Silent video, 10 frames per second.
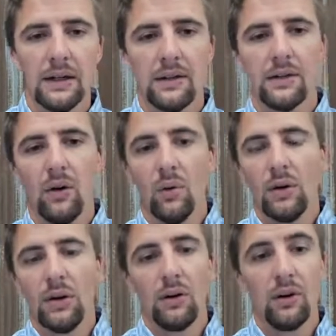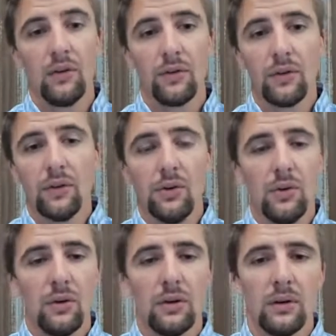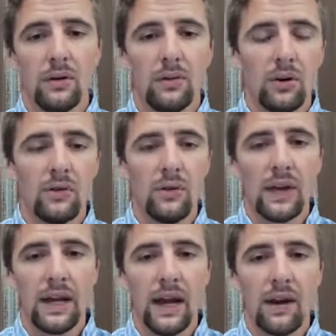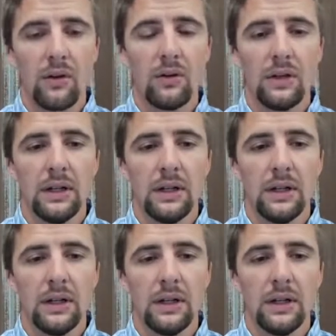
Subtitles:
So good for you, good for the cattle.